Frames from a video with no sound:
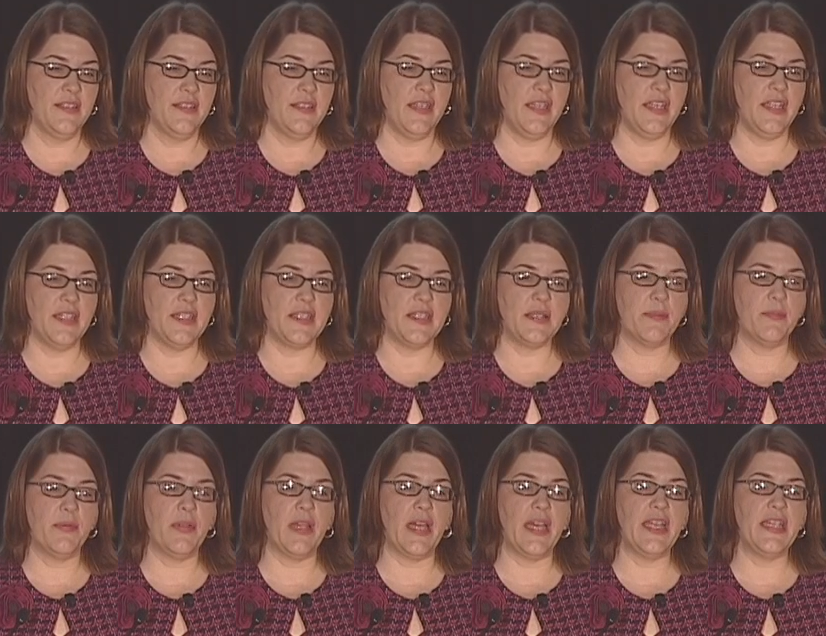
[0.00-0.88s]
It is the
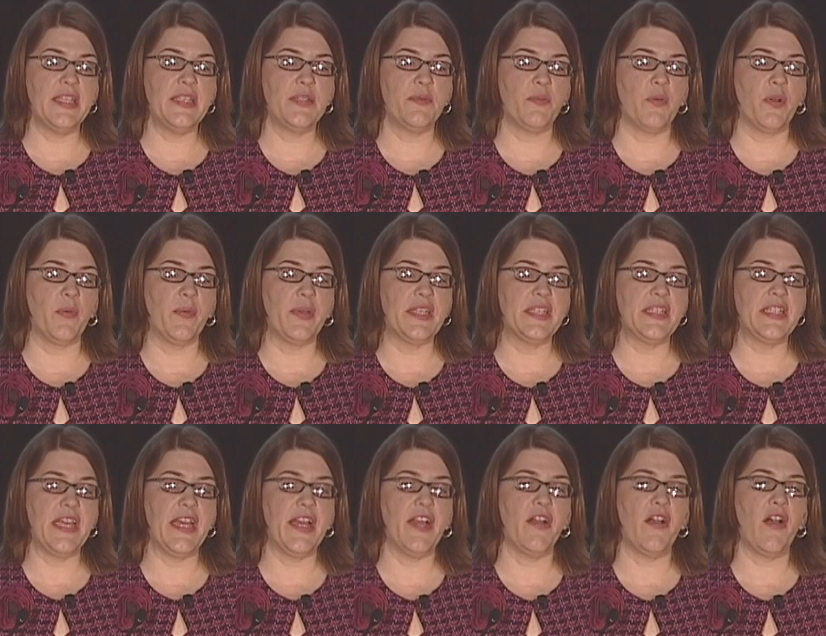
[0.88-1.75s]
place where we
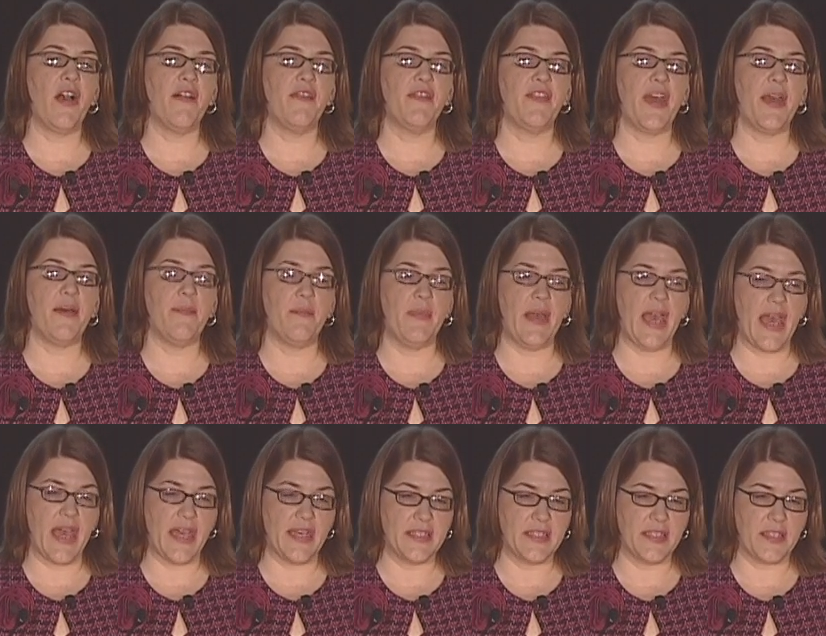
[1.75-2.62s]
tear off that
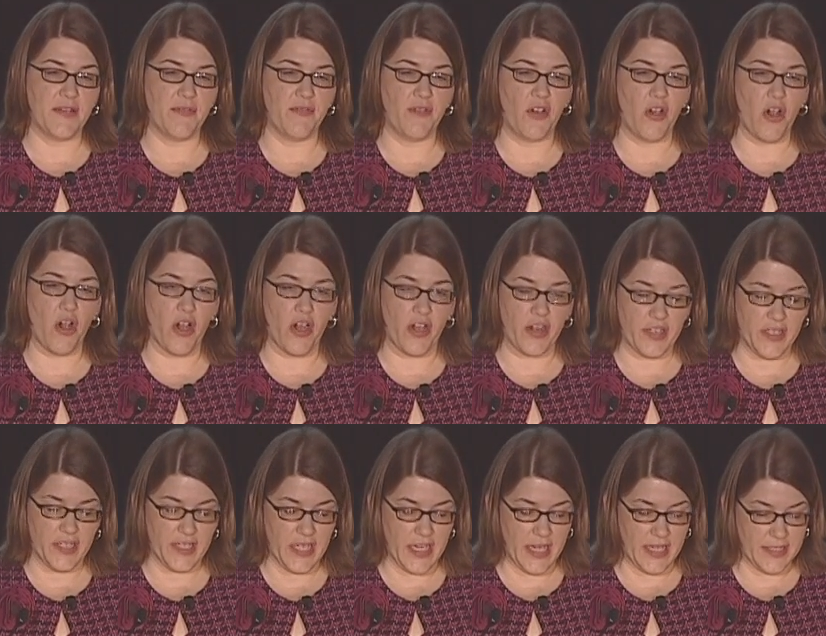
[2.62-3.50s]
mask of
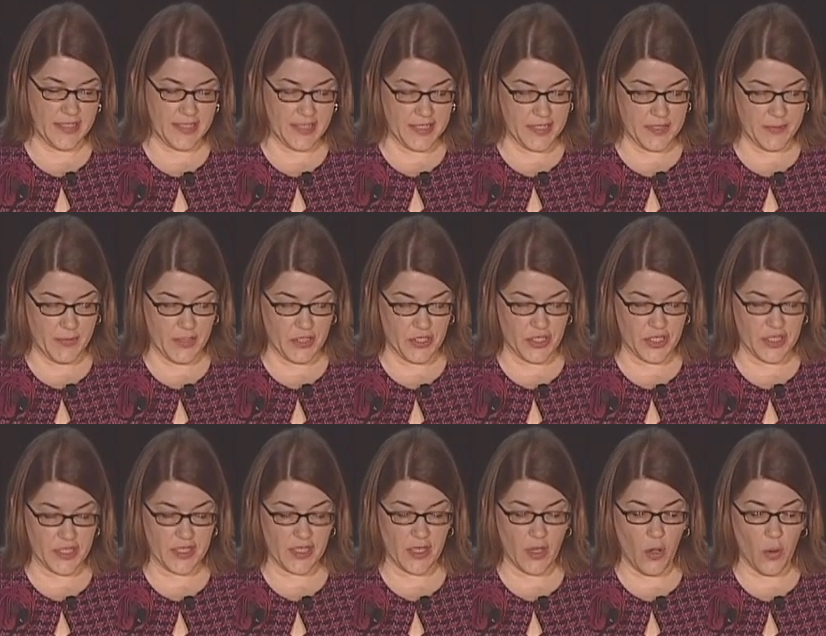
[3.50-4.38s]
guarded and
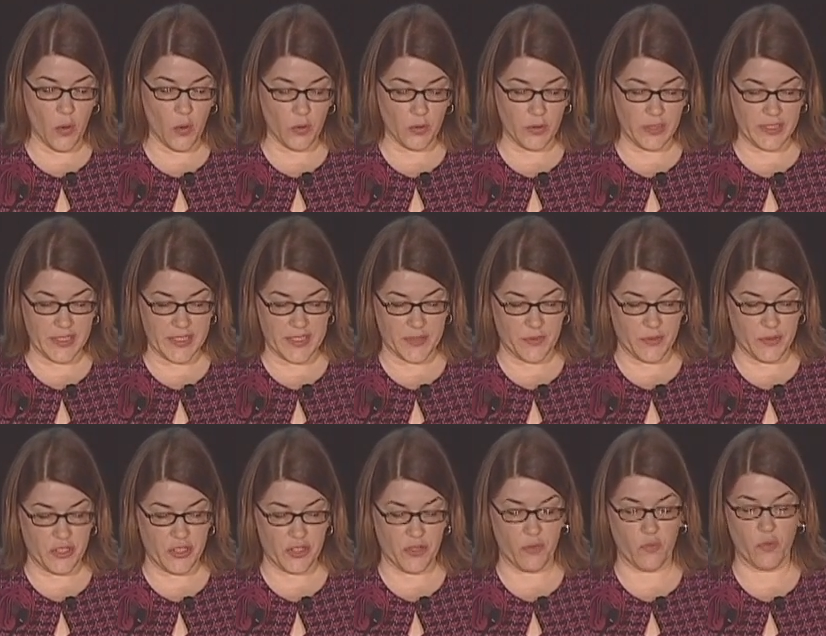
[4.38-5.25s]
suspicious coldness
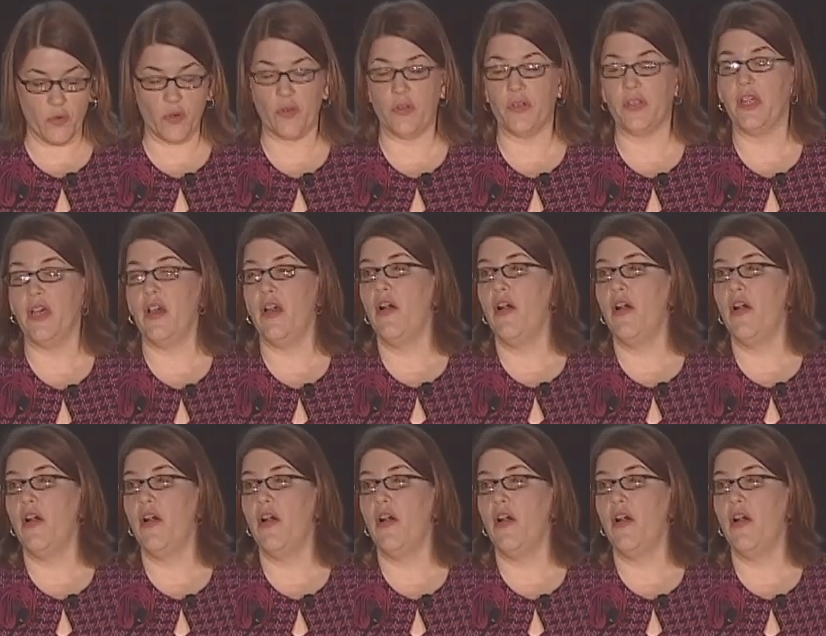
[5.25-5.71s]
which the world